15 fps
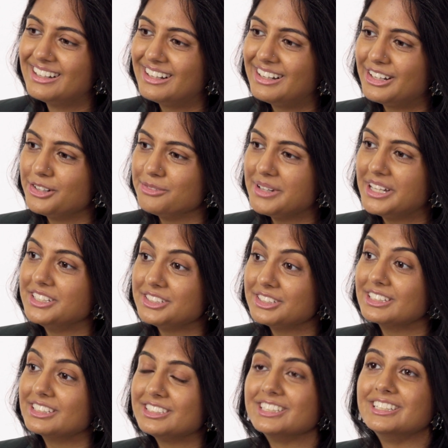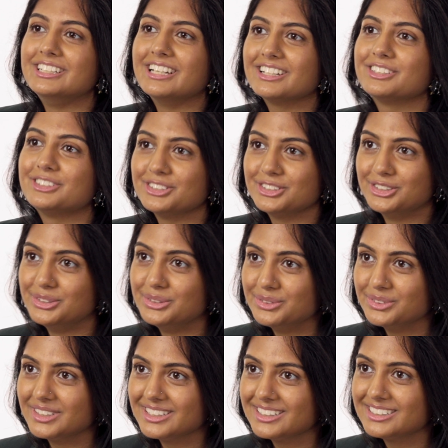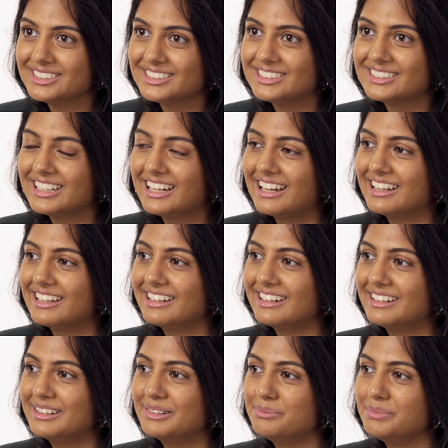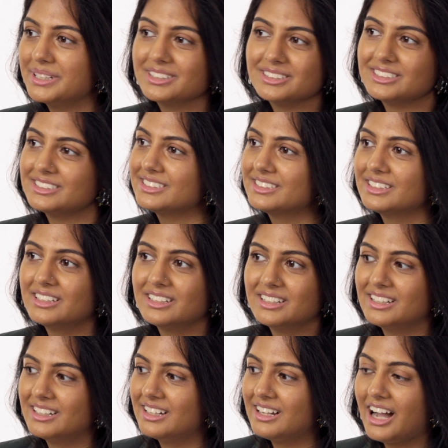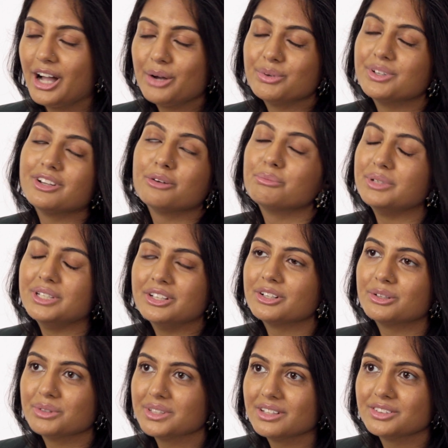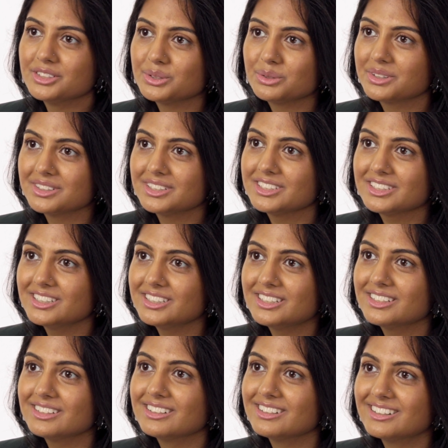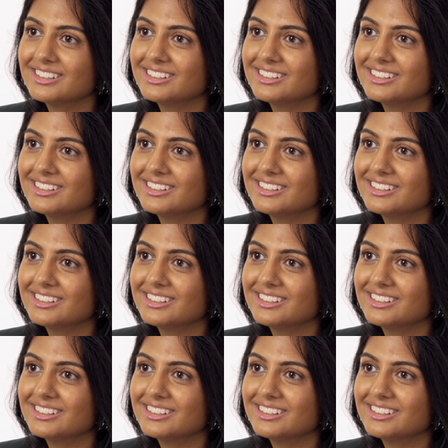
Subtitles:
and to get to do this, and because I would not be here without this organization.